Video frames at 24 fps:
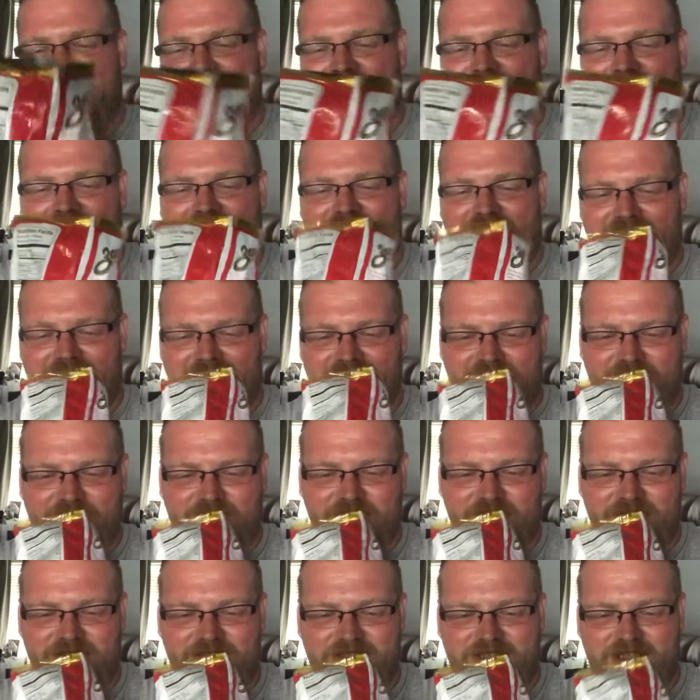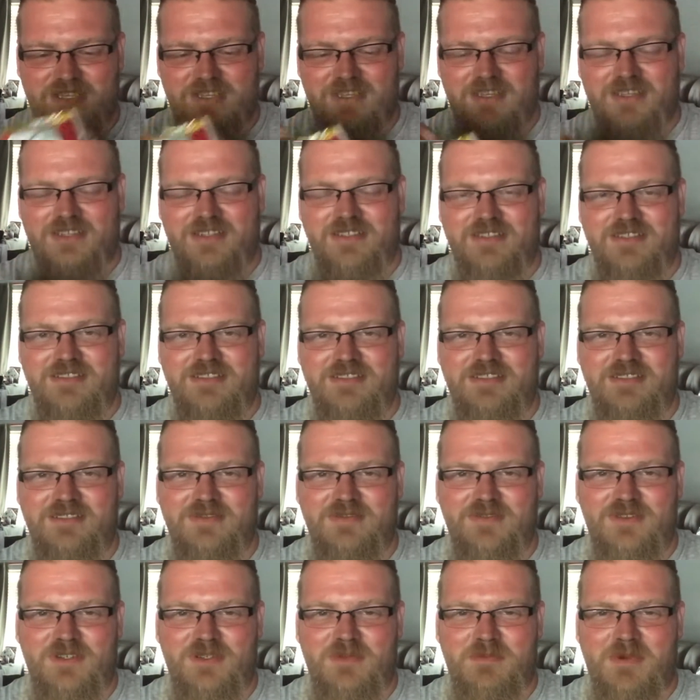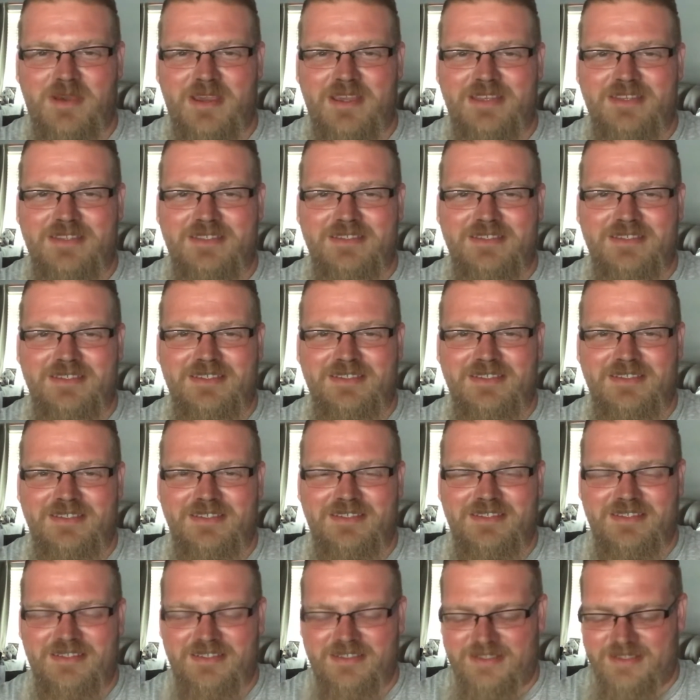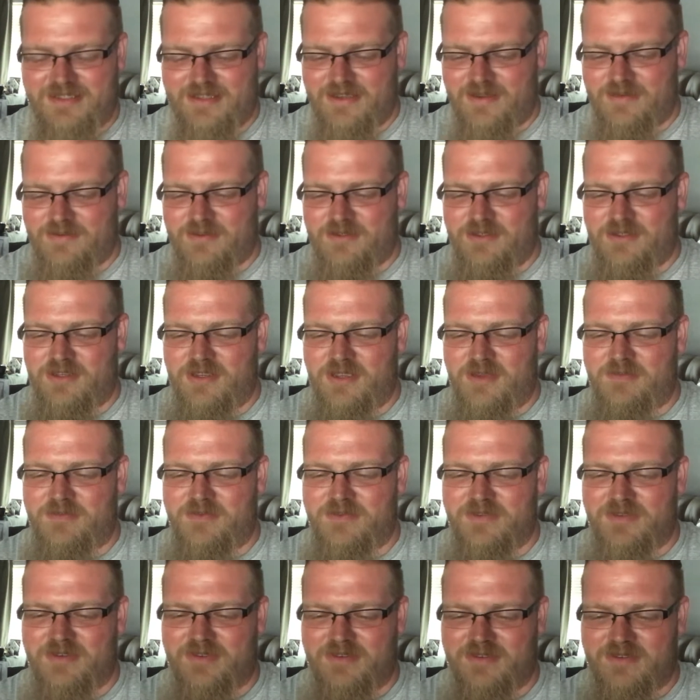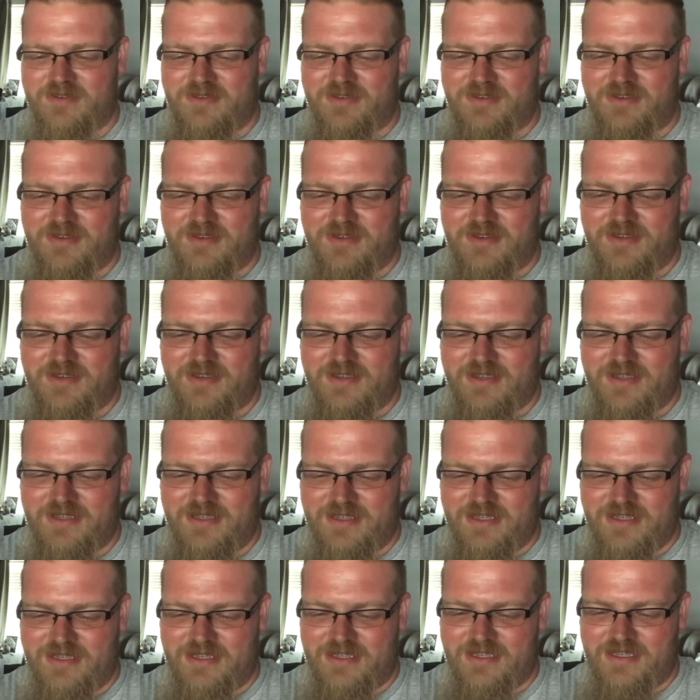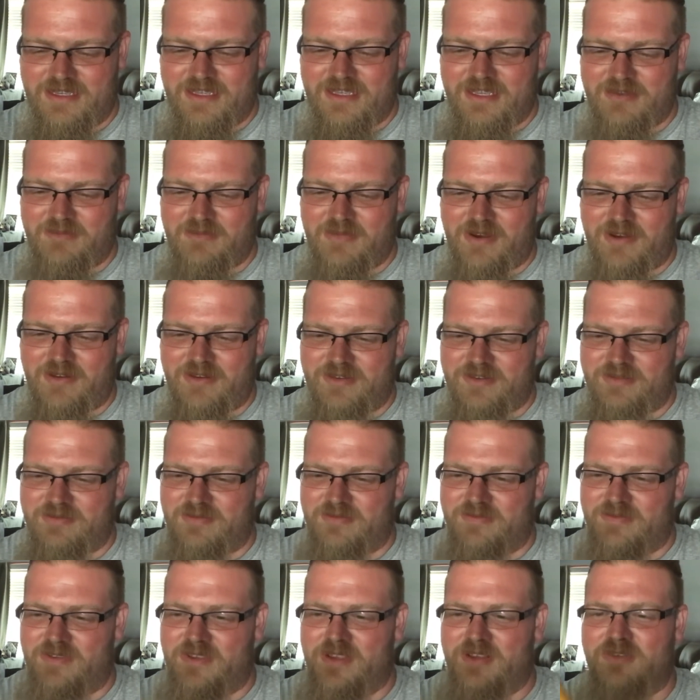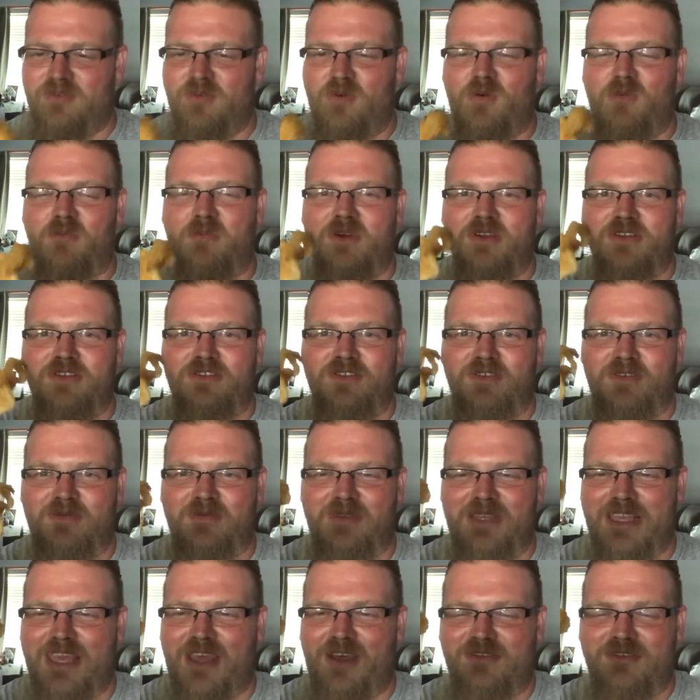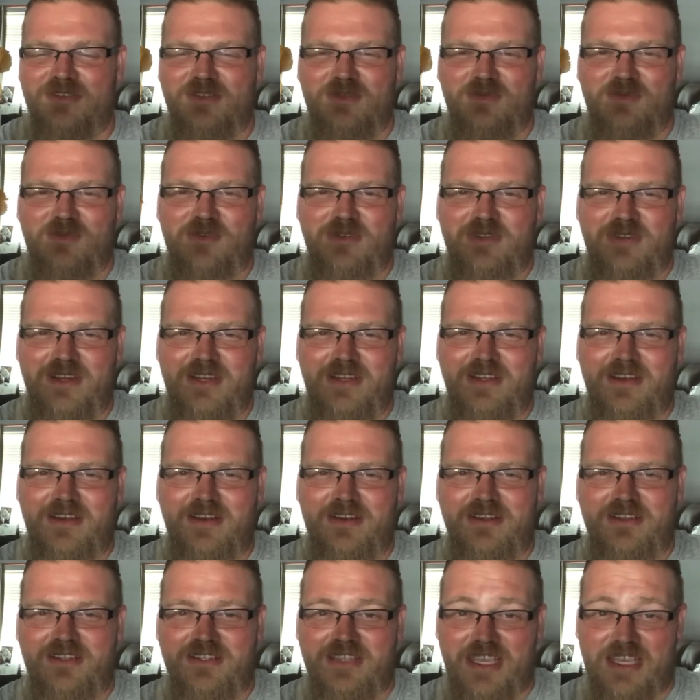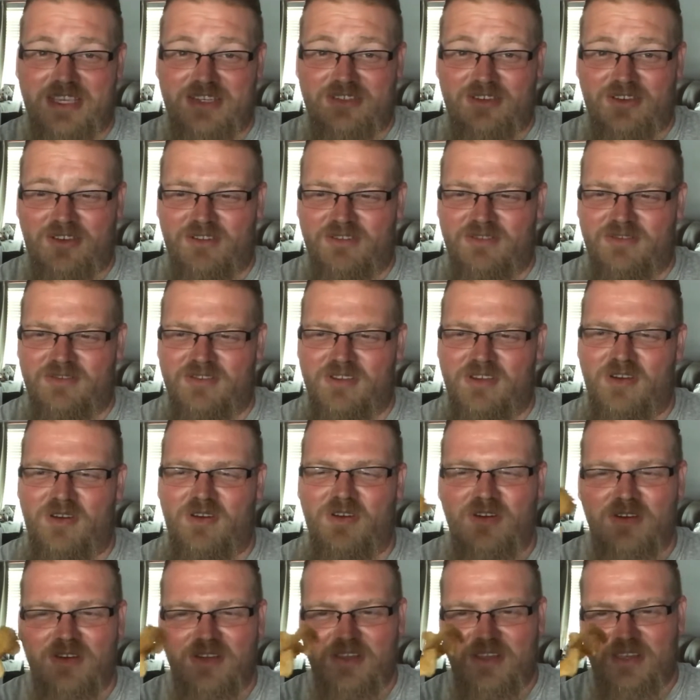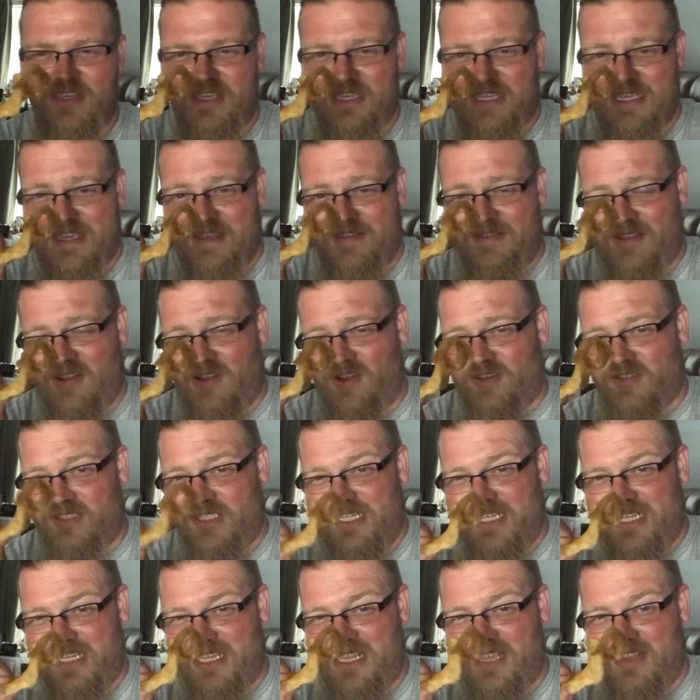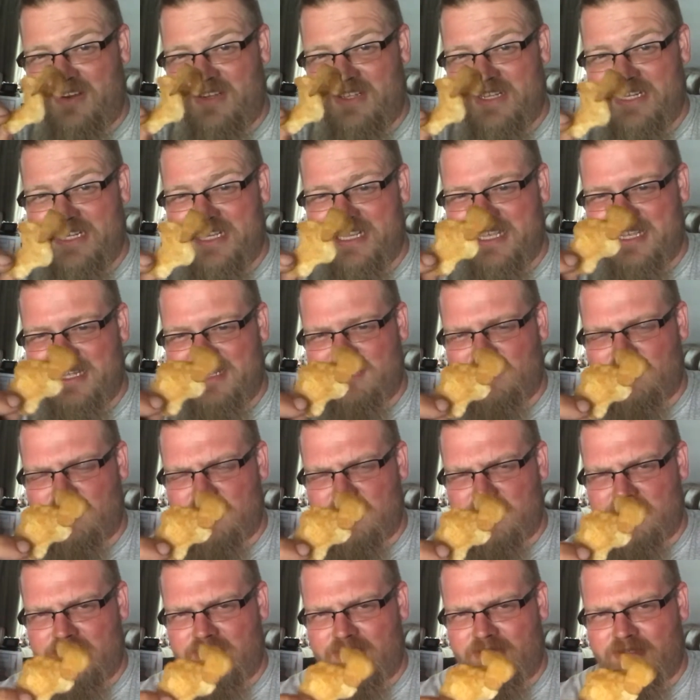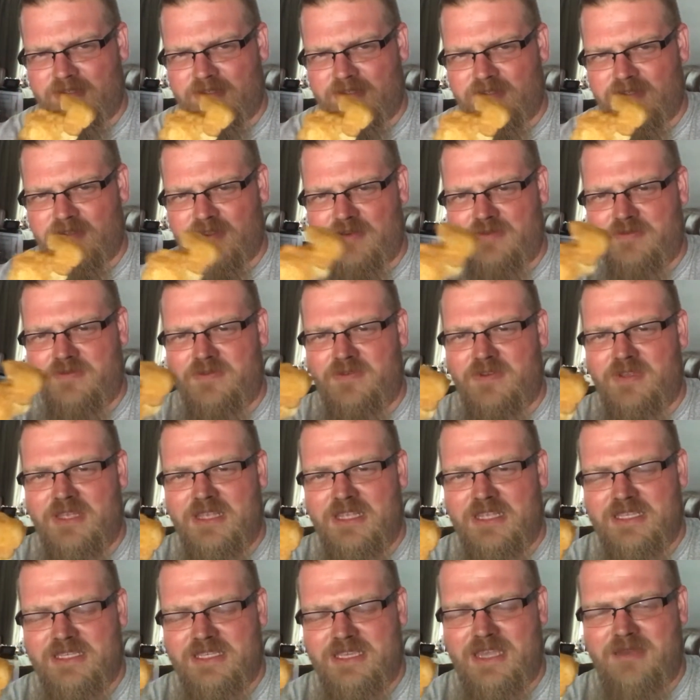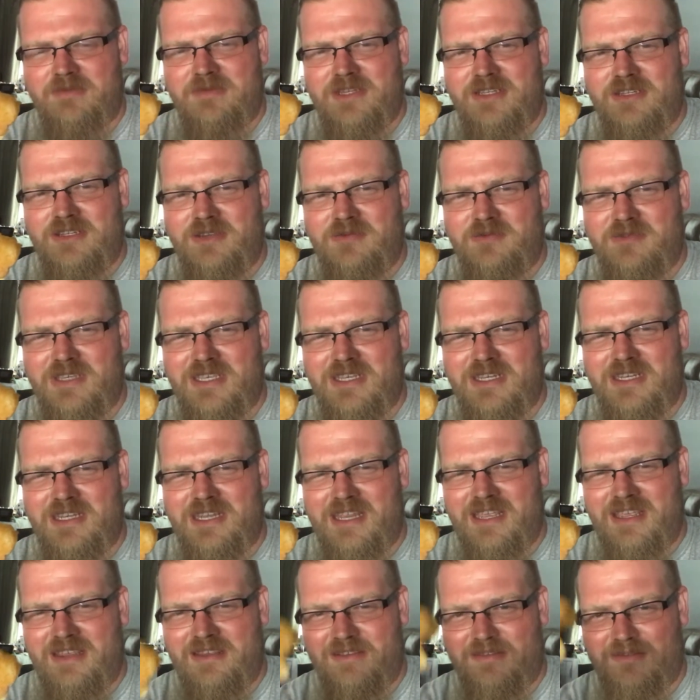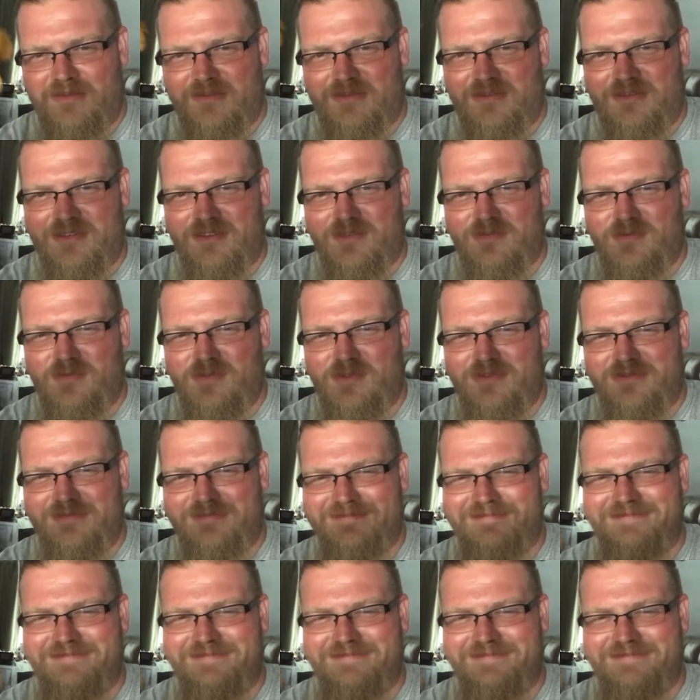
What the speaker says: and the first bites of the chips and get my honest review. There's a whole bunch of them. That counts as one right there, just in case y'all don't know. If they all stick together like that, it's one. So how many chips you eat a day? Just one.